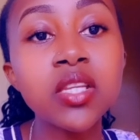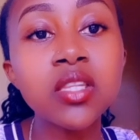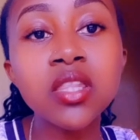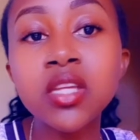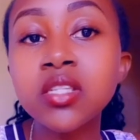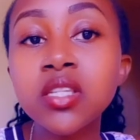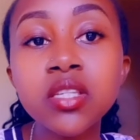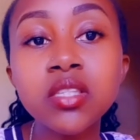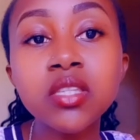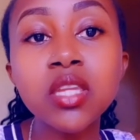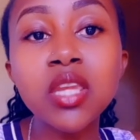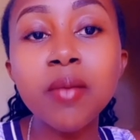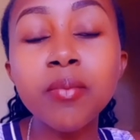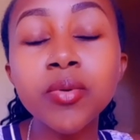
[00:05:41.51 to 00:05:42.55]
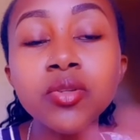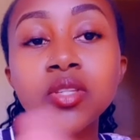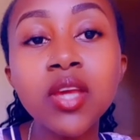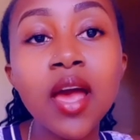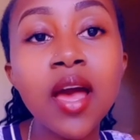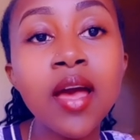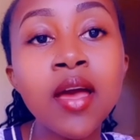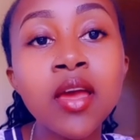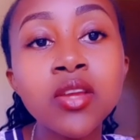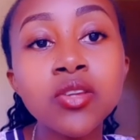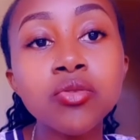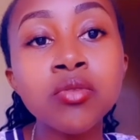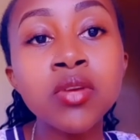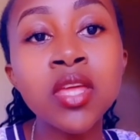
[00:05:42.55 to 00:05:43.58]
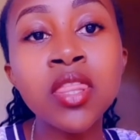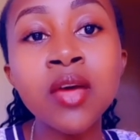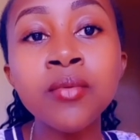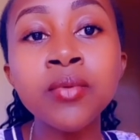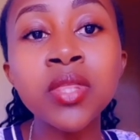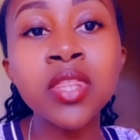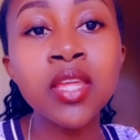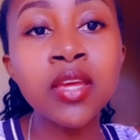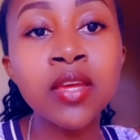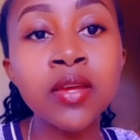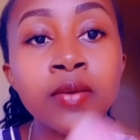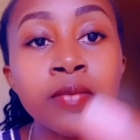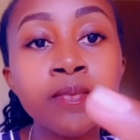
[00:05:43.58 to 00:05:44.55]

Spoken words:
the taste inapotea together with the